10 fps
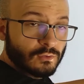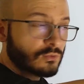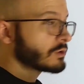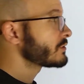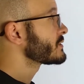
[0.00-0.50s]
of
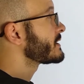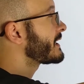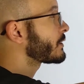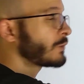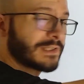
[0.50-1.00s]
course, they
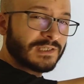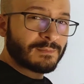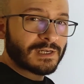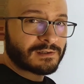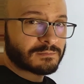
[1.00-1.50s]
are quite
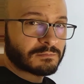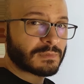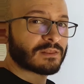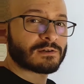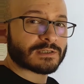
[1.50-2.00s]
similar,
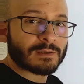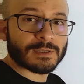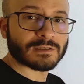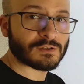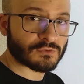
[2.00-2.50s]
but there is a
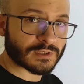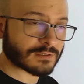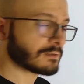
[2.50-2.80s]
big difference,